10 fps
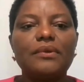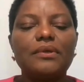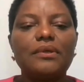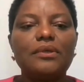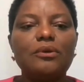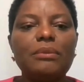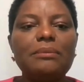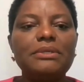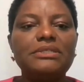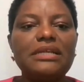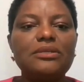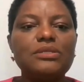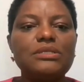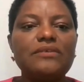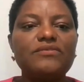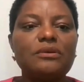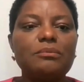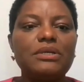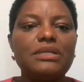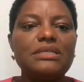you might be trying to save
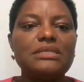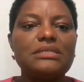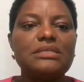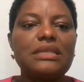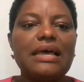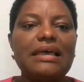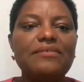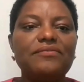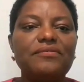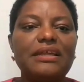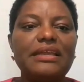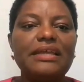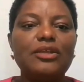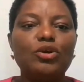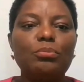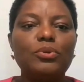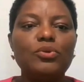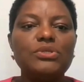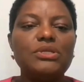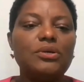somebody's life and end up
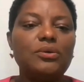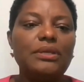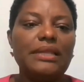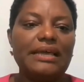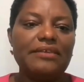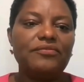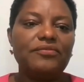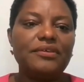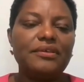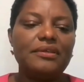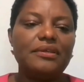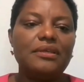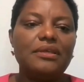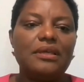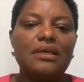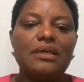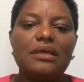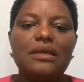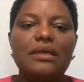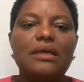losing your own life.
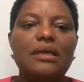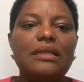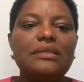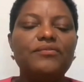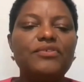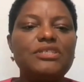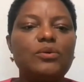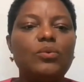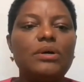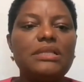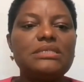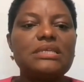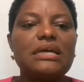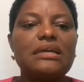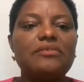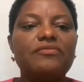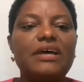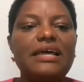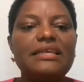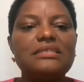And if it's a worthy
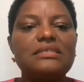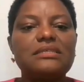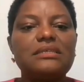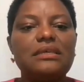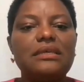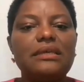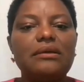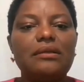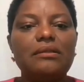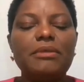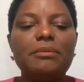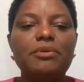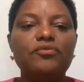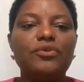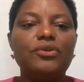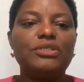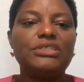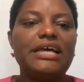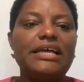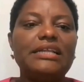sacrifice, maybe for your
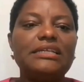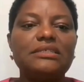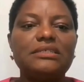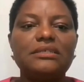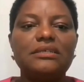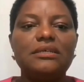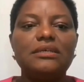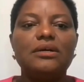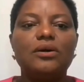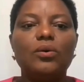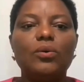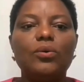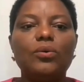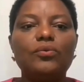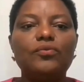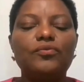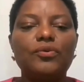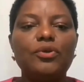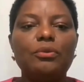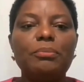child or for
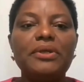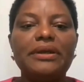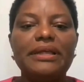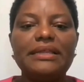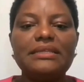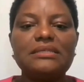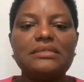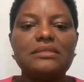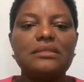your parents,